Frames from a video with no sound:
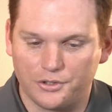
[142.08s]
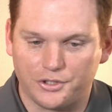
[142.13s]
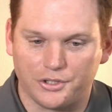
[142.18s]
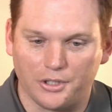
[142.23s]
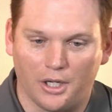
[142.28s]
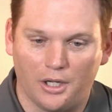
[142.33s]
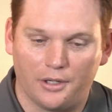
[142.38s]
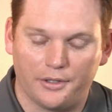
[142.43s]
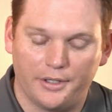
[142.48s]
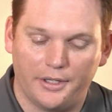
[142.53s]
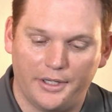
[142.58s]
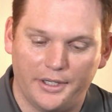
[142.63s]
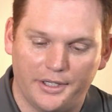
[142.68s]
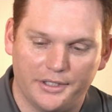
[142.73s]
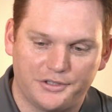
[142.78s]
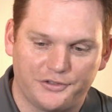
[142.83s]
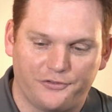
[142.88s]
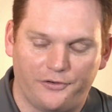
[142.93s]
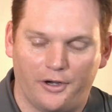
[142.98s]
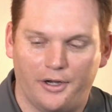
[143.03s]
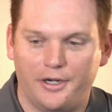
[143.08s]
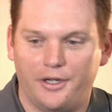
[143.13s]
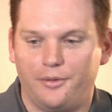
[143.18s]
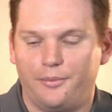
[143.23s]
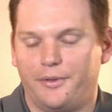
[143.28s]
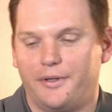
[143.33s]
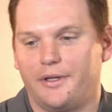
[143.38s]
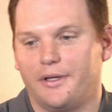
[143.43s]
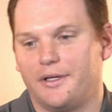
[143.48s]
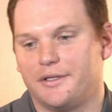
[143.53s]
know, Sean, it's funny
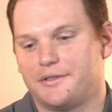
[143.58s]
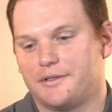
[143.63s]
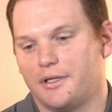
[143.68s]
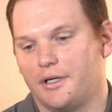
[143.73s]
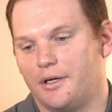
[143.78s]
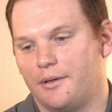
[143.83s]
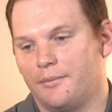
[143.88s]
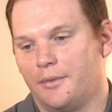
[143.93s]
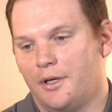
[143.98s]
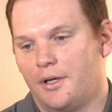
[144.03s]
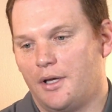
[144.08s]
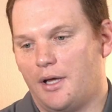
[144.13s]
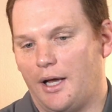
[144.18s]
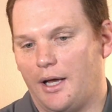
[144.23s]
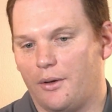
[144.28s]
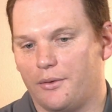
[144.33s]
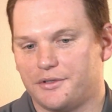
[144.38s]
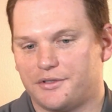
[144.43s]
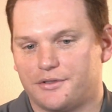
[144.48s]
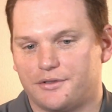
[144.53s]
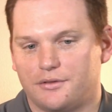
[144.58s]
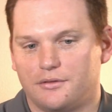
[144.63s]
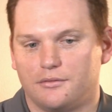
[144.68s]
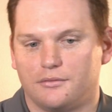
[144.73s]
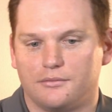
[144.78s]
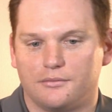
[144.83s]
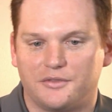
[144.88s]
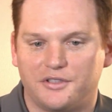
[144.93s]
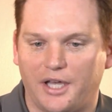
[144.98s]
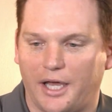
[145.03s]
because I was
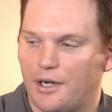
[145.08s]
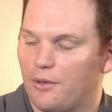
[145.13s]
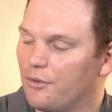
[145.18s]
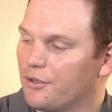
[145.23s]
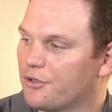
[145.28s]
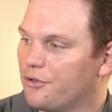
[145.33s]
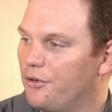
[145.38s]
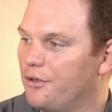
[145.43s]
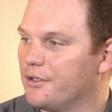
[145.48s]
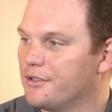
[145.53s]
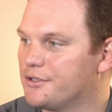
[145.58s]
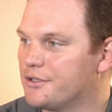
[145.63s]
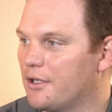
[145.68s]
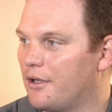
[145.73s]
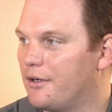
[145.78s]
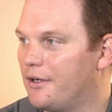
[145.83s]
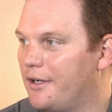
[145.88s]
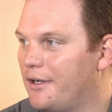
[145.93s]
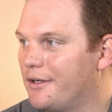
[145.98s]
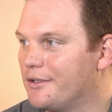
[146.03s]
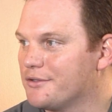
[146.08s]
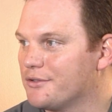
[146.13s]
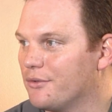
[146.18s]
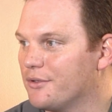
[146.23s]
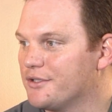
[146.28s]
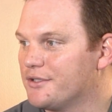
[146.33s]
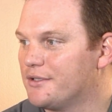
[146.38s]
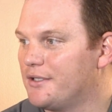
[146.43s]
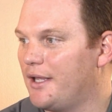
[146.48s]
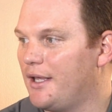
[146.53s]
kind of recruiting Sean at
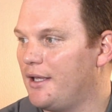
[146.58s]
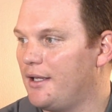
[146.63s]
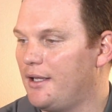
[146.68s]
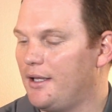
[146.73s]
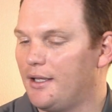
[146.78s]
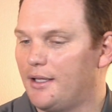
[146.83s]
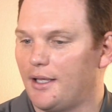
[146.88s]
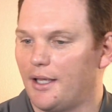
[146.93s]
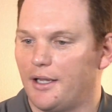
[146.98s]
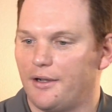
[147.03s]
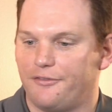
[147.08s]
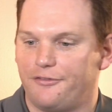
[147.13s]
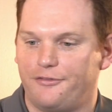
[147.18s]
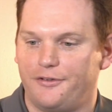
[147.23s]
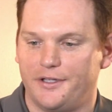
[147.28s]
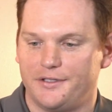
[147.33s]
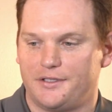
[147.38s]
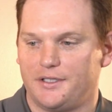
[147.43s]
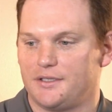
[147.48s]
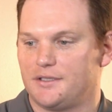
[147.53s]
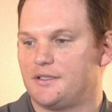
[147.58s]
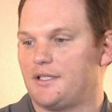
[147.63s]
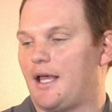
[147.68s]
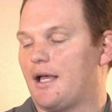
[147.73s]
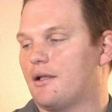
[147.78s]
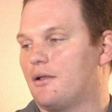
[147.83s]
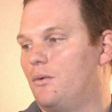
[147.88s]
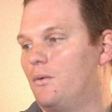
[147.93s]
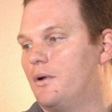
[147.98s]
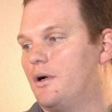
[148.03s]
Arizona State. He kind of fits
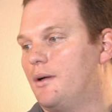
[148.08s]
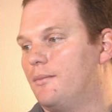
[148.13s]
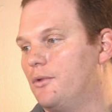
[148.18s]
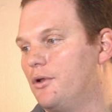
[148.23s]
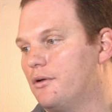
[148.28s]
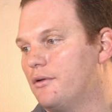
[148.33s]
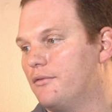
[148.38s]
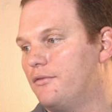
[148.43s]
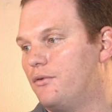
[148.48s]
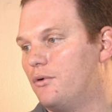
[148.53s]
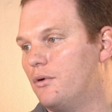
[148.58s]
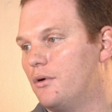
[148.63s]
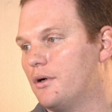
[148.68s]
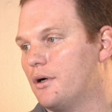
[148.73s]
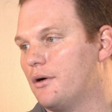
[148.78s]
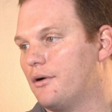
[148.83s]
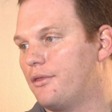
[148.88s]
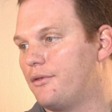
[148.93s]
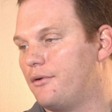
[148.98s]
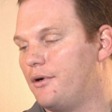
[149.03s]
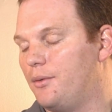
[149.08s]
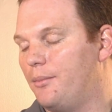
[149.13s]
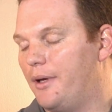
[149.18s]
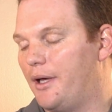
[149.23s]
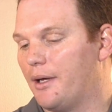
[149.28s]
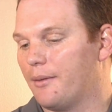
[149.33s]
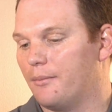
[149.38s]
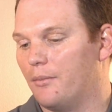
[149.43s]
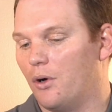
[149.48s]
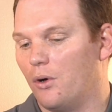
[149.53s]
exactly what I'm looking for in our
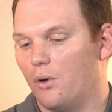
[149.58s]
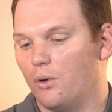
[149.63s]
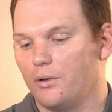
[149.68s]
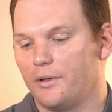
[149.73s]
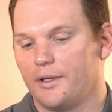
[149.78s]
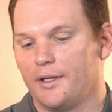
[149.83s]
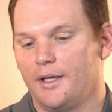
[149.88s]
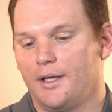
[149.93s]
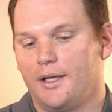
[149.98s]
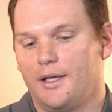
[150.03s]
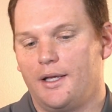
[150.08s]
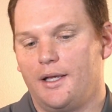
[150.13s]
three-back mold.